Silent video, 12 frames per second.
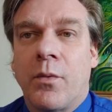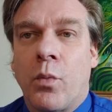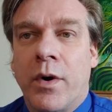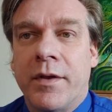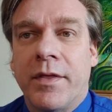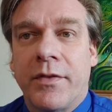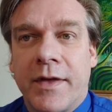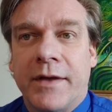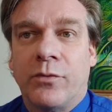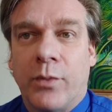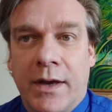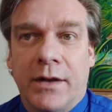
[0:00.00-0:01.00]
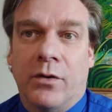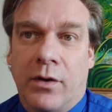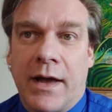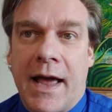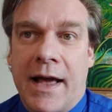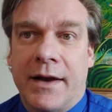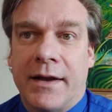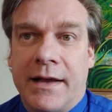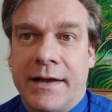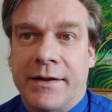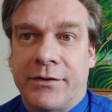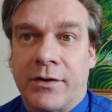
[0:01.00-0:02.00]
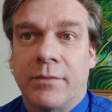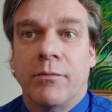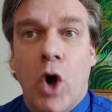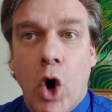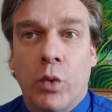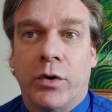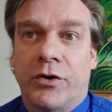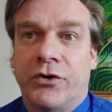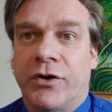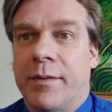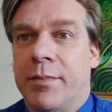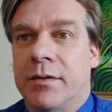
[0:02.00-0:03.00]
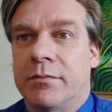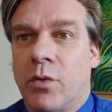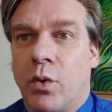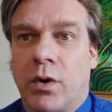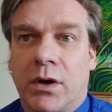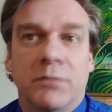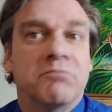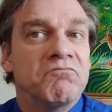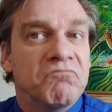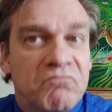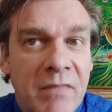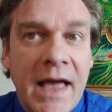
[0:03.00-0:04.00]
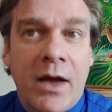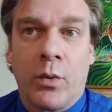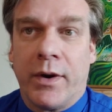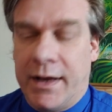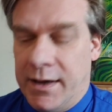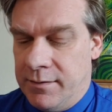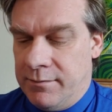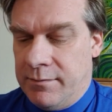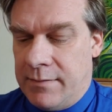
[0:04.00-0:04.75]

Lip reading: one of the things we can look at is ownership or equity.